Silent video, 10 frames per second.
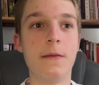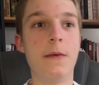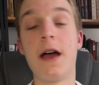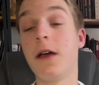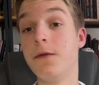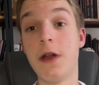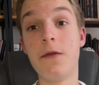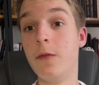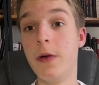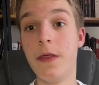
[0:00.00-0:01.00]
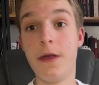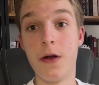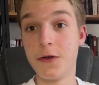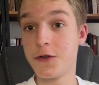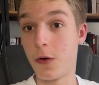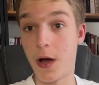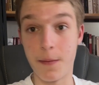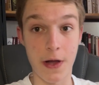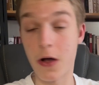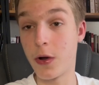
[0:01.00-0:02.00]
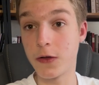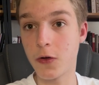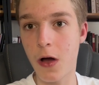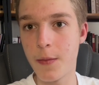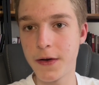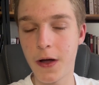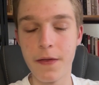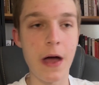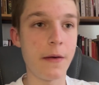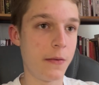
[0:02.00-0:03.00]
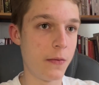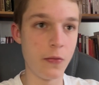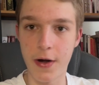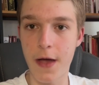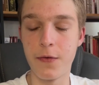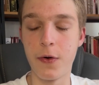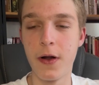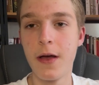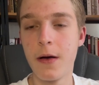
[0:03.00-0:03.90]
I have never been there, so I'm not going to comment on that. Whatever.